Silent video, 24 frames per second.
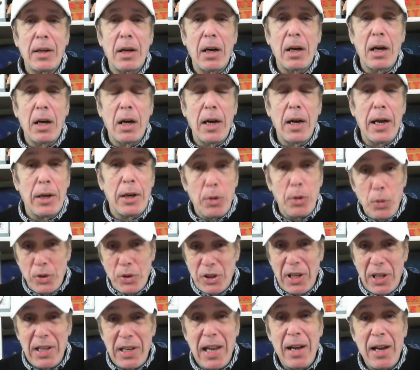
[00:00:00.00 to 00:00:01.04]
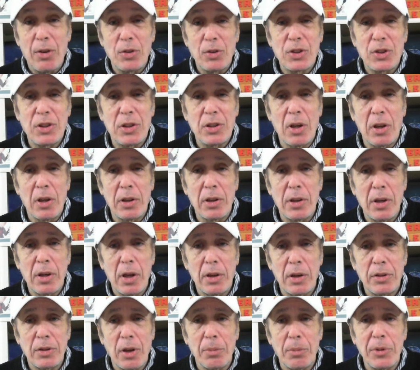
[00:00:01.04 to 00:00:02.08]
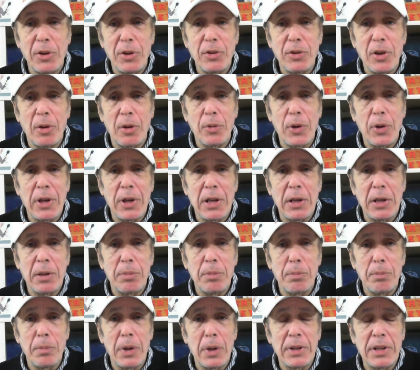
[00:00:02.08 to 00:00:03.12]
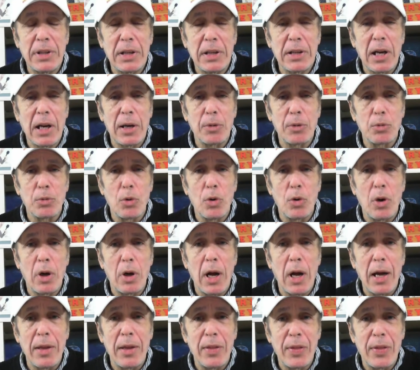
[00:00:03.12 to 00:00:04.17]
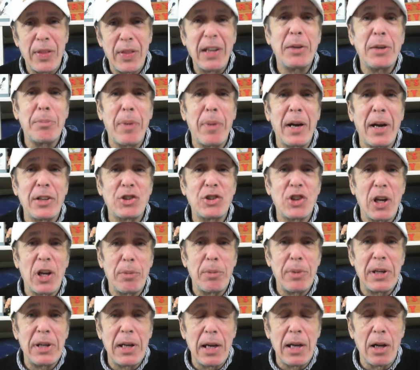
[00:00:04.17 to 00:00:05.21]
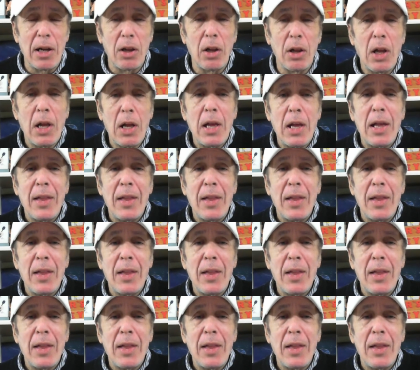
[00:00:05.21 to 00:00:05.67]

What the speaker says: and it was announced on WWE Monday Night Raw, I think by JBL,